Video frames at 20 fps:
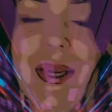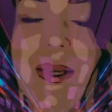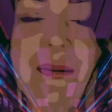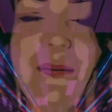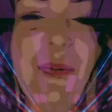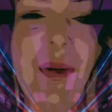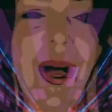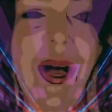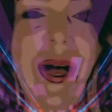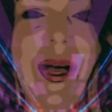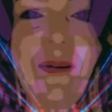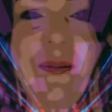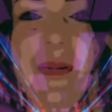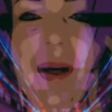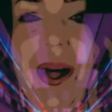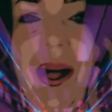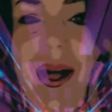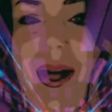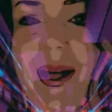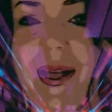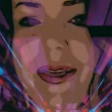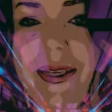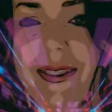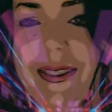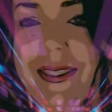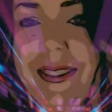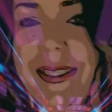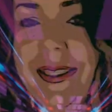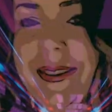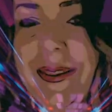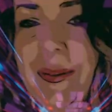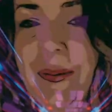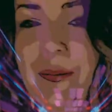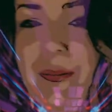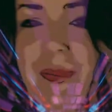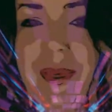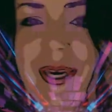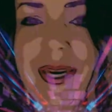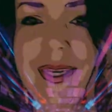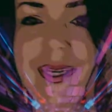My mind is
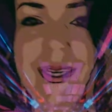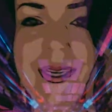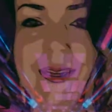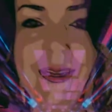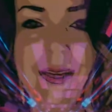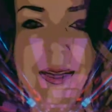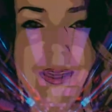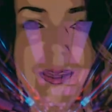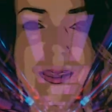meaningless.